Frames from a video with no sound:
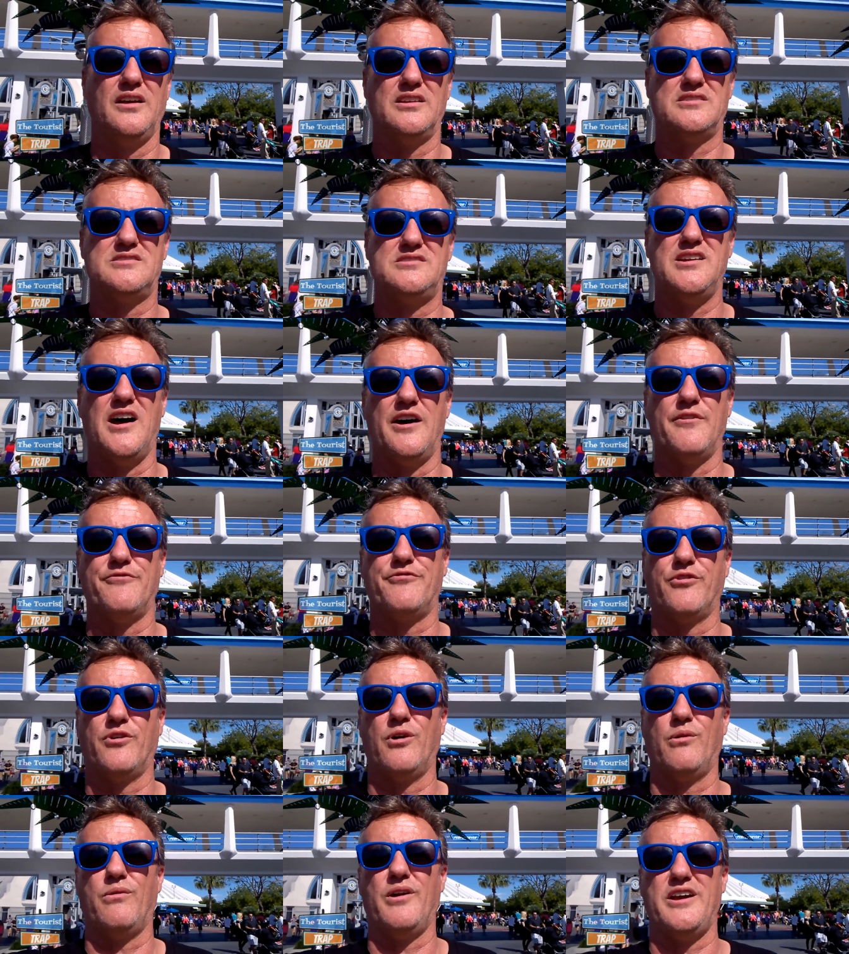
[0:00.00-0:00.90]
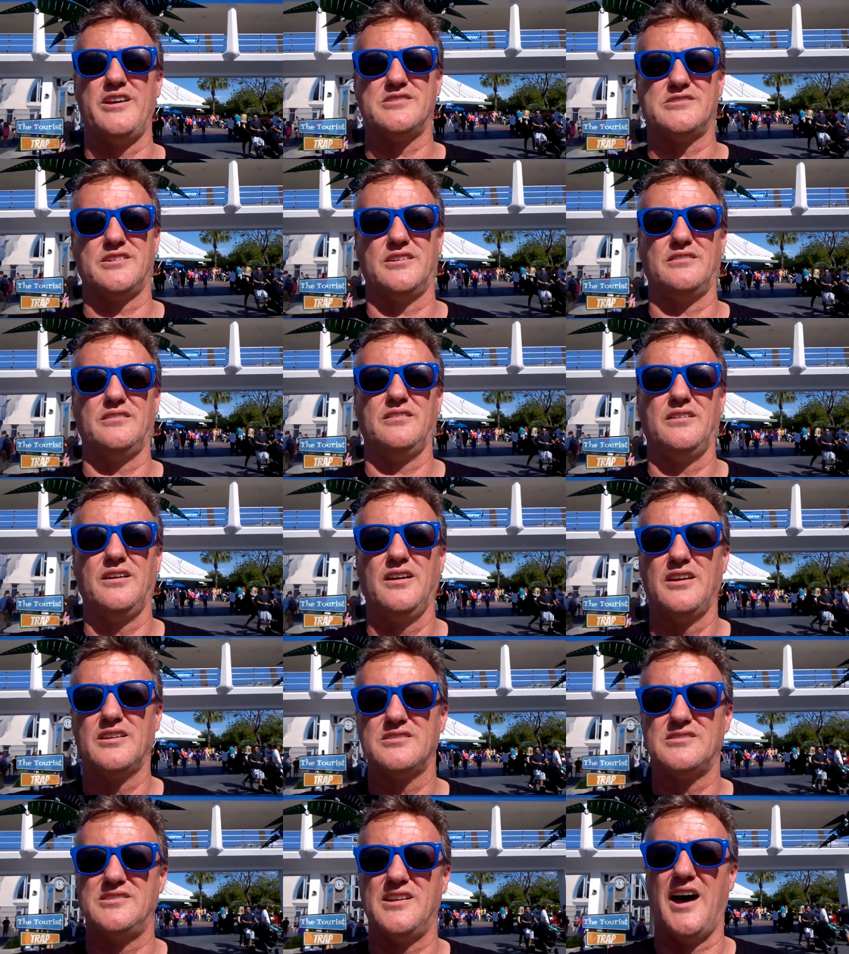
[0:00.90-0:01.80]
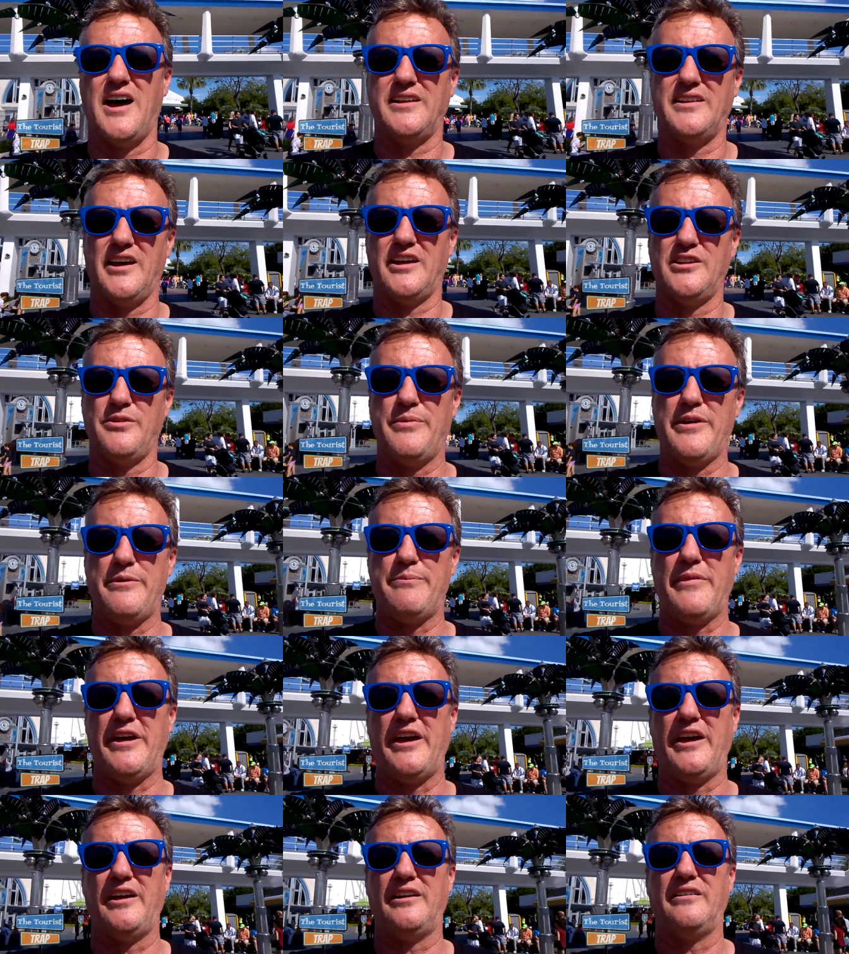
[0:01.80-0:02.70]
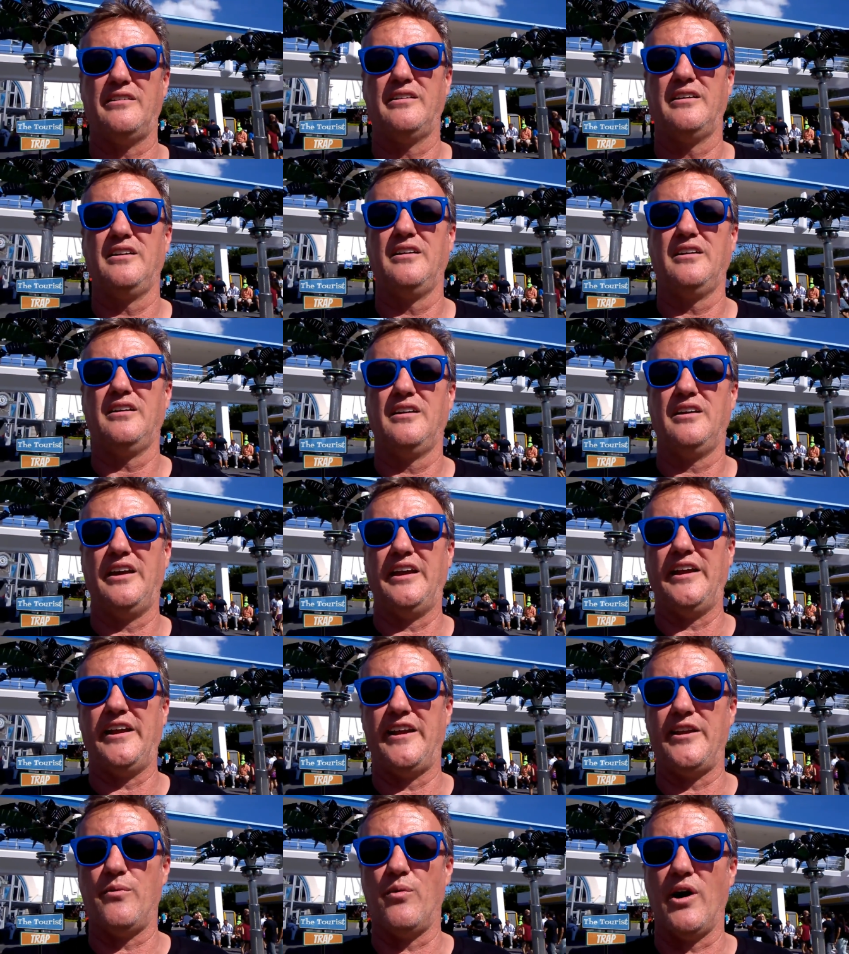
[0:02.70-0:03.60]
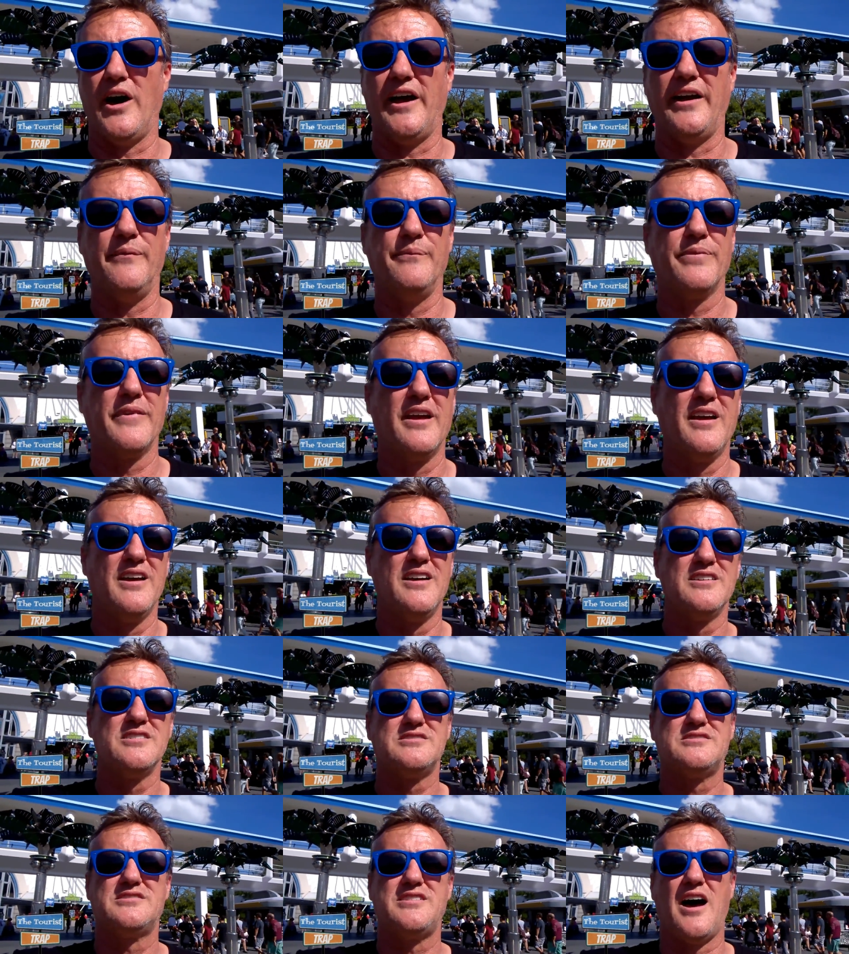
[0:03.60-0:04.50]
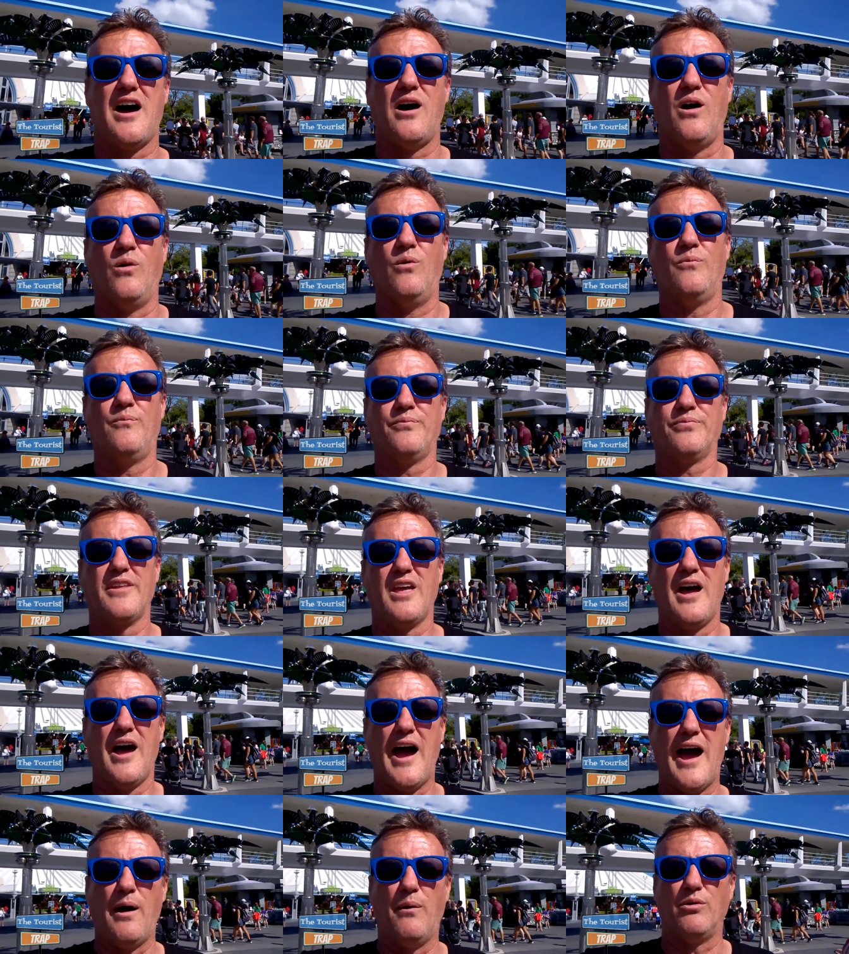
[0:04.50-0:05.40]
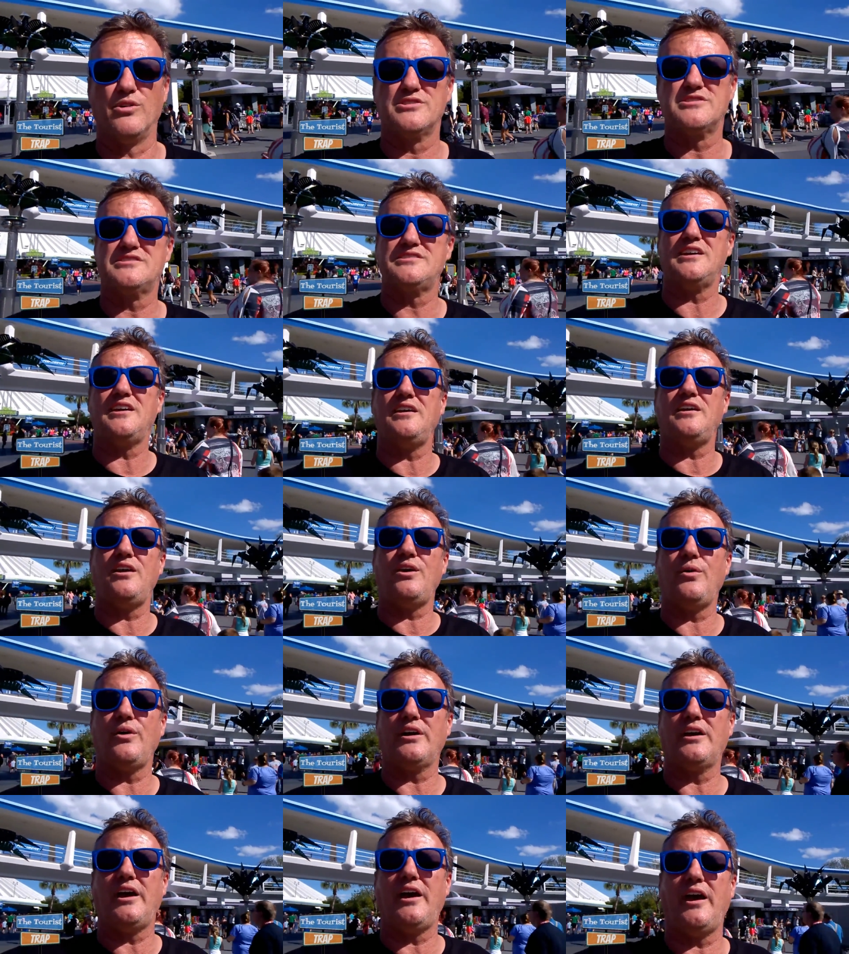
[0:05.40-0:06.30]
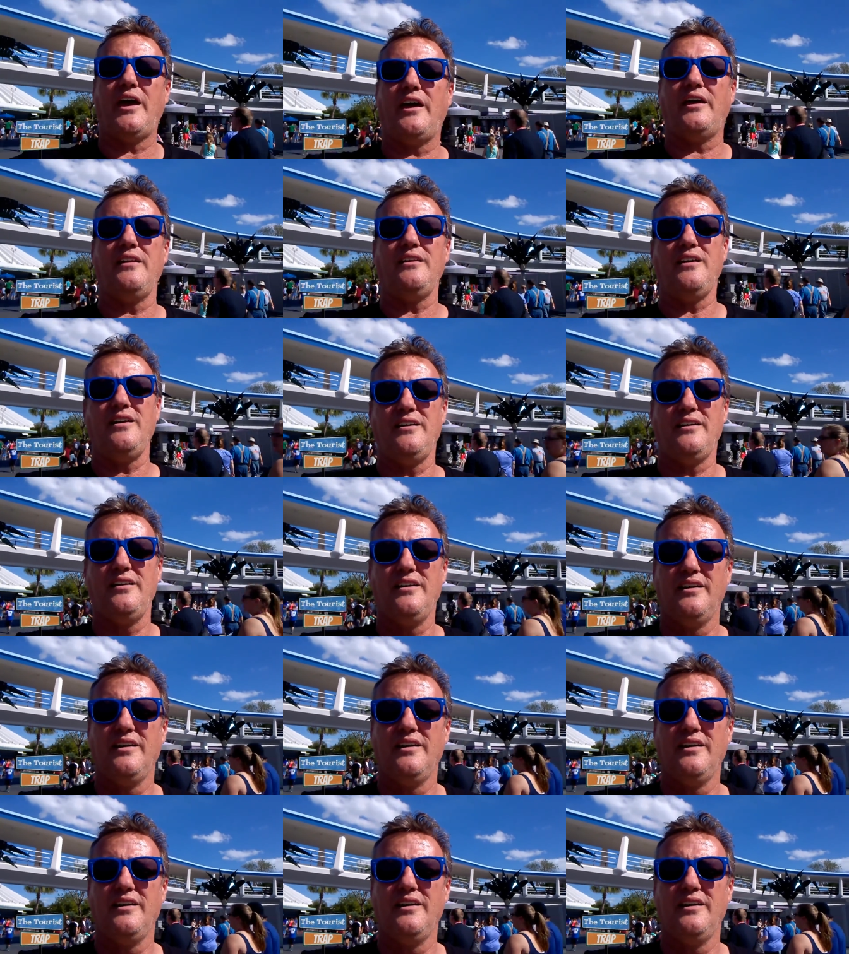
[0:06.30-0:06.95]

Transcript: It's done for a reason. It's not done to be mean in any way. So, I will see you again